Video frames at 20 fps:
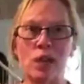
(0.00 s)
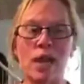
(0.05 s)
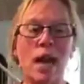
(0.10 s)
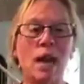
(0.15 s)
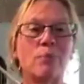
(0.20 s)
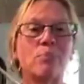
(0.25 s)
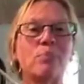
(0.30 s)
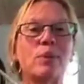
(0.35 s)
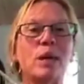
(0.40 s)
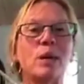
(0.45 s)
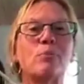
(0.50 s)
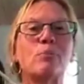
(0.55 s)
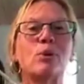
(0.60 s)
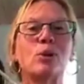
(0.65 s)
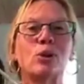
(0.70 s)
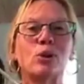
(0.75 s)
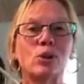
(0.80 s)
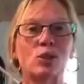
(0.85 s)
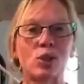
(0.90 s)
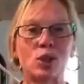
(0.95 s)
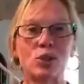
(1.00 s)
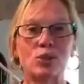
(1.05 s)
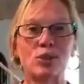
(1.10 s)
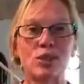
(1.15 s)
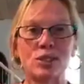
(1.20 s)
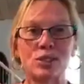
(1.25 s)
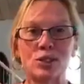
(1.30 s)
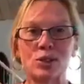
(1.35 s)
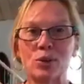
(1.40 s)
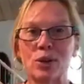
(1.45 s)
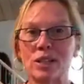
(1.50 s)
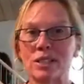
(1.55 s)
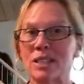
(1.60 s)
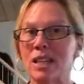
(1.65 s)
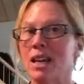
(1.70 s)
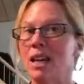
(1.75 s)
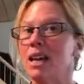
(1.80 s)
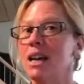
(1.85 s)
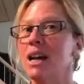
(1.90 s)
We had people closest to us